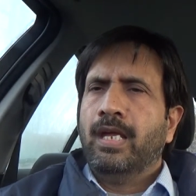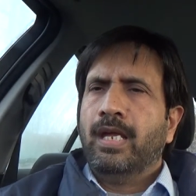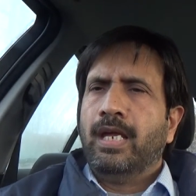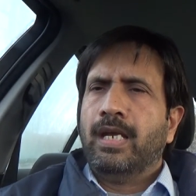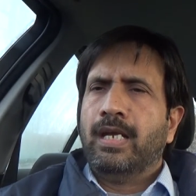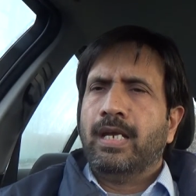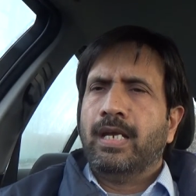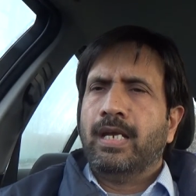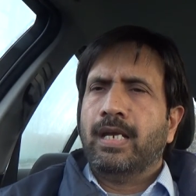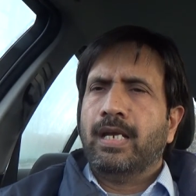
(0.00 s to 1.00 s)
and
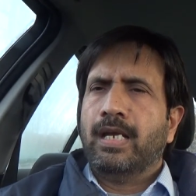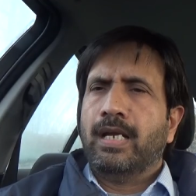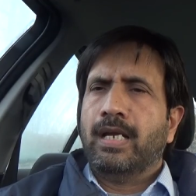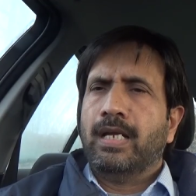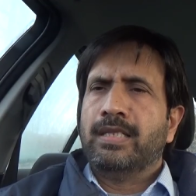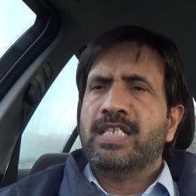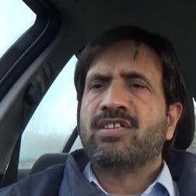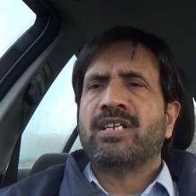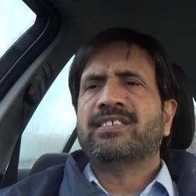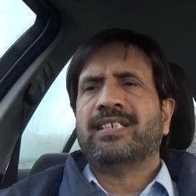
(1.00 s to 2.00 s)
uh, these
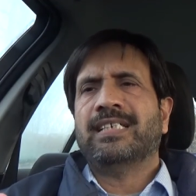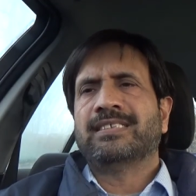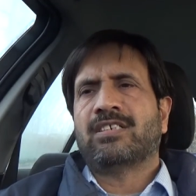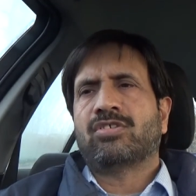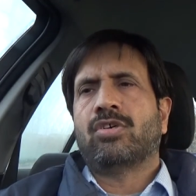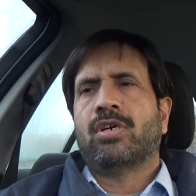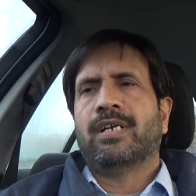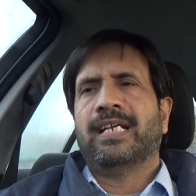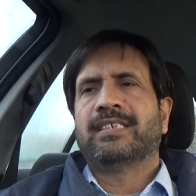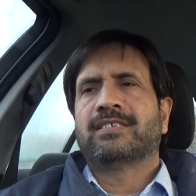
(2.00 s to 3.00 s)
early signs are
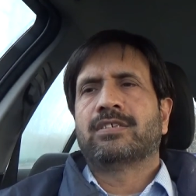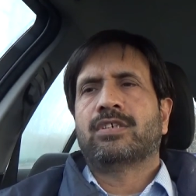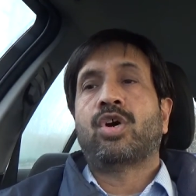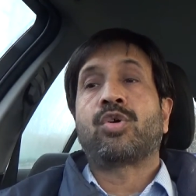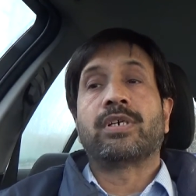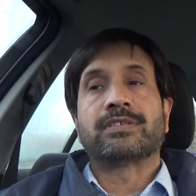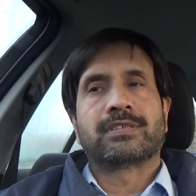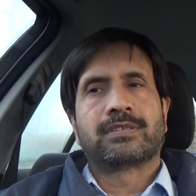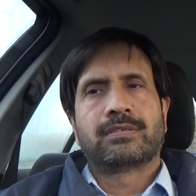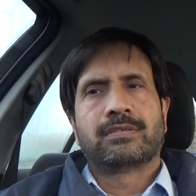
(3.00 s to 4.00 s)
called as
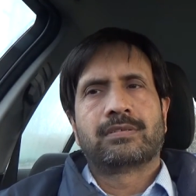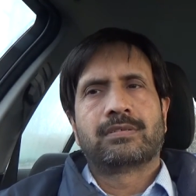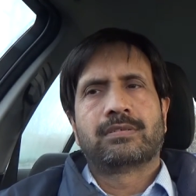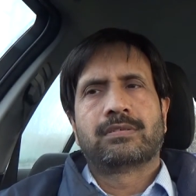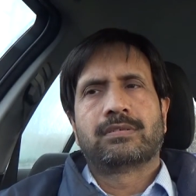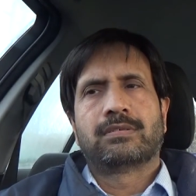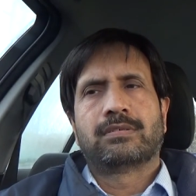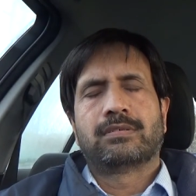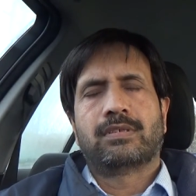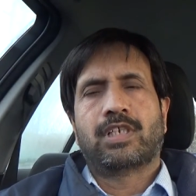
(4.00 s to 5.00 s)
auras
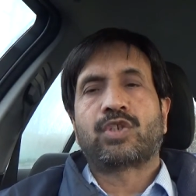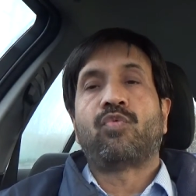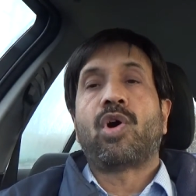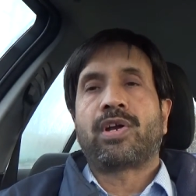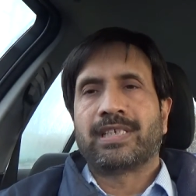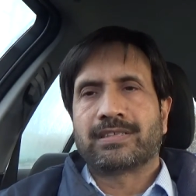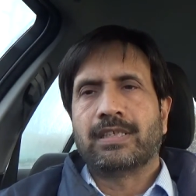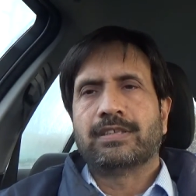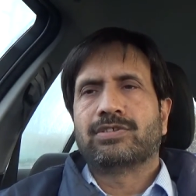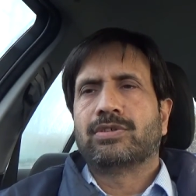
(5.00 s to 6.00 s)
or the warning
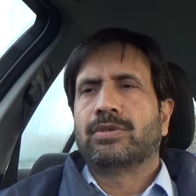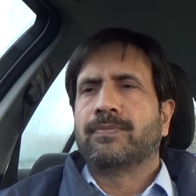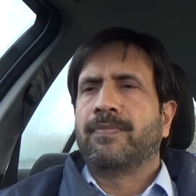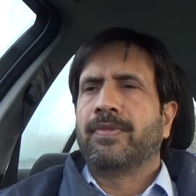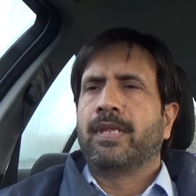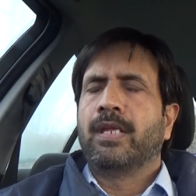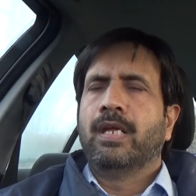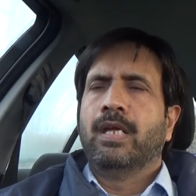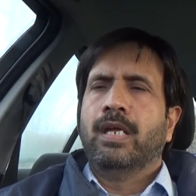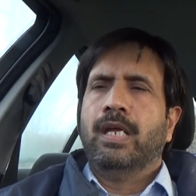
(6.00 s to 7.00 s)
signs you know
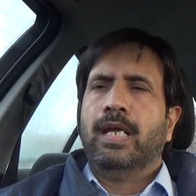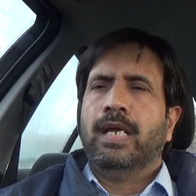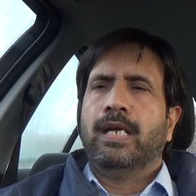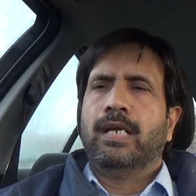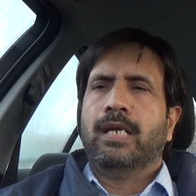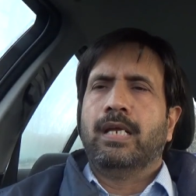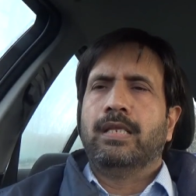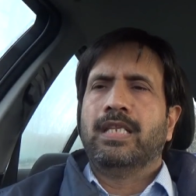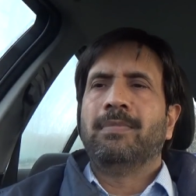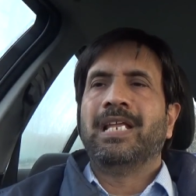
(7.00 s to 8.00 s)
and uh,
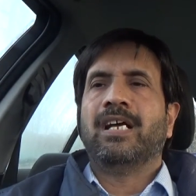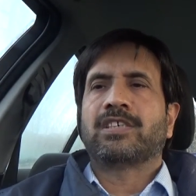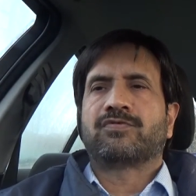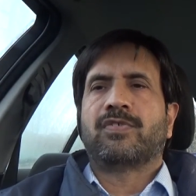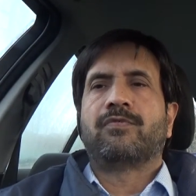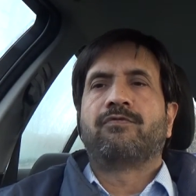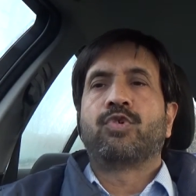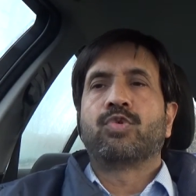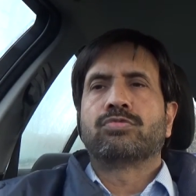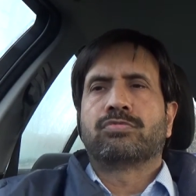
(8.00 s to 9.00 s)
they may last for a
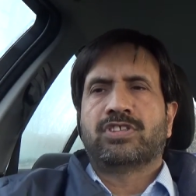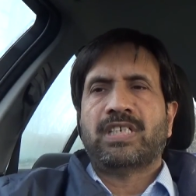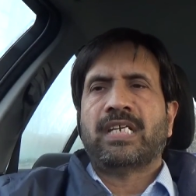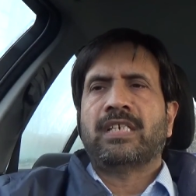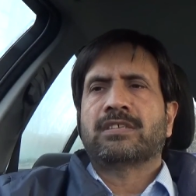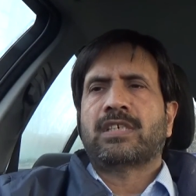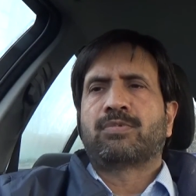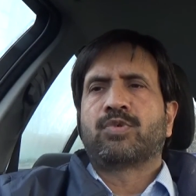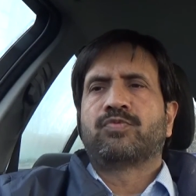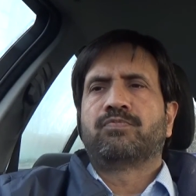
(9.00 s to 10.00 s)
few seconds
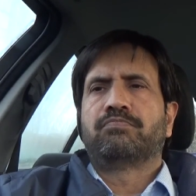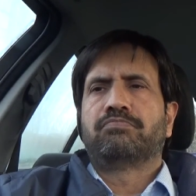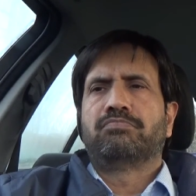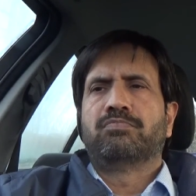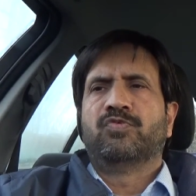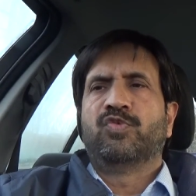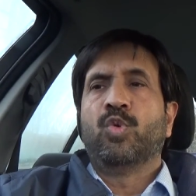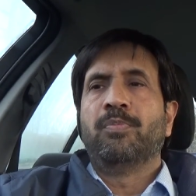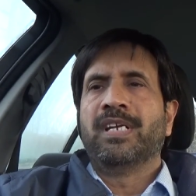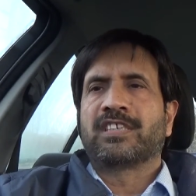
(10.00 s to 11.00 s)
up to
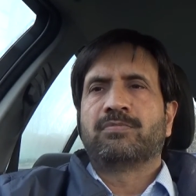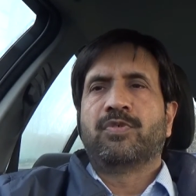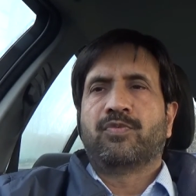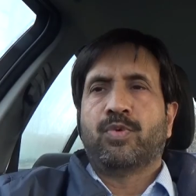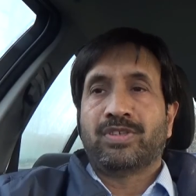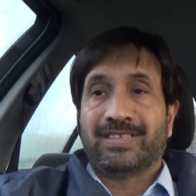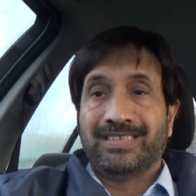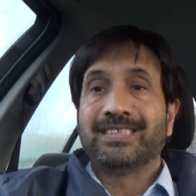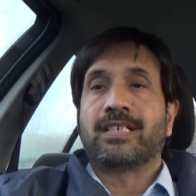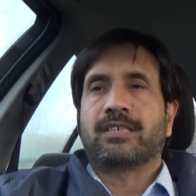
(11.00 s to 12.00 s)
few minutes before the
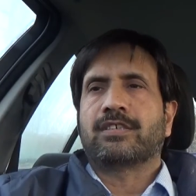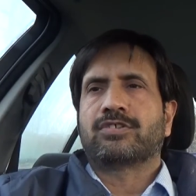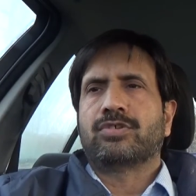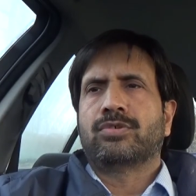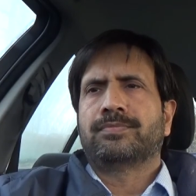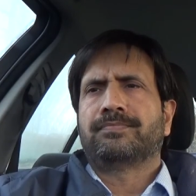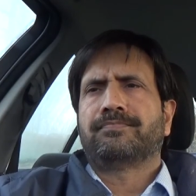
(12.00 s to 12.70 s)
seizure occurs you know